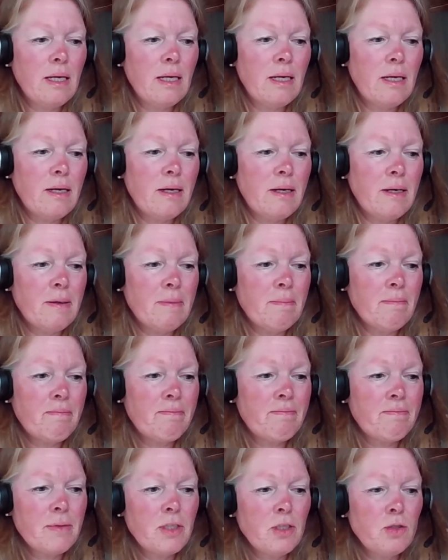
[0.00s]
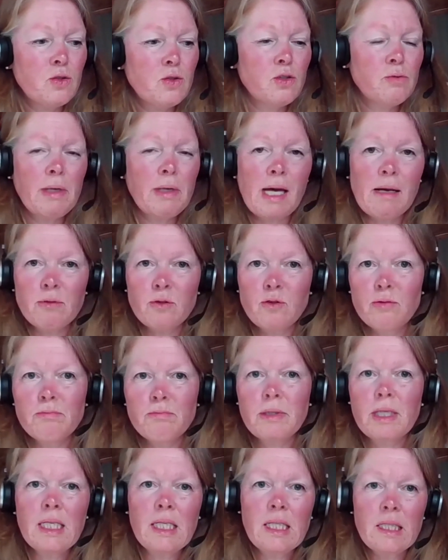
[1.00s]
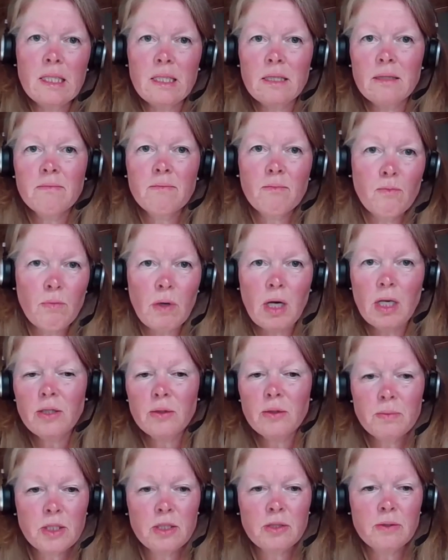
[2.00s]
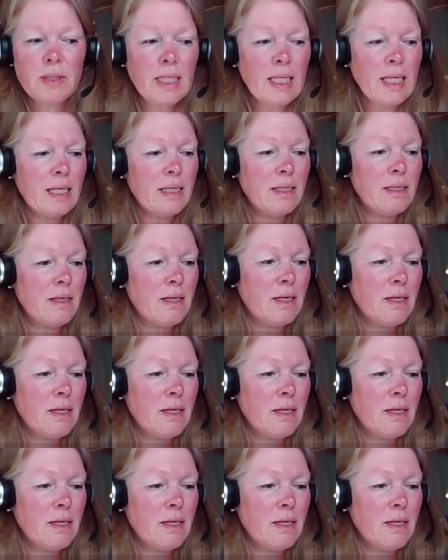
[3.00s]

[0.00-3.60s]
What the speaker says: You should be able to breathe while you were doing it.